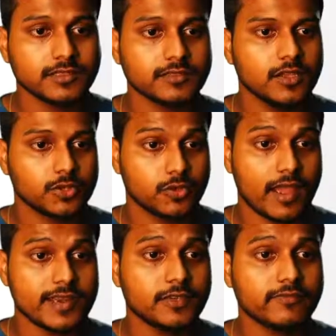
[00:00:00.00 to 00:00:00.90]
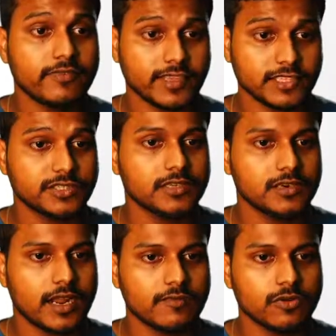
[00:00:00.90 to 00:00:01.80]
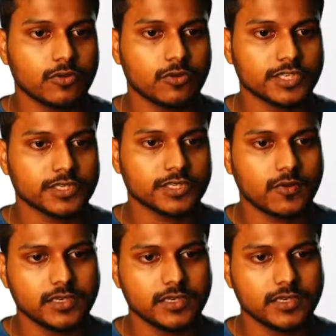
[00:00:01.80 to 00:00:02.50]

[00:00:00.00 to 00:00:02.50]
So I need to fetch the driver location from here.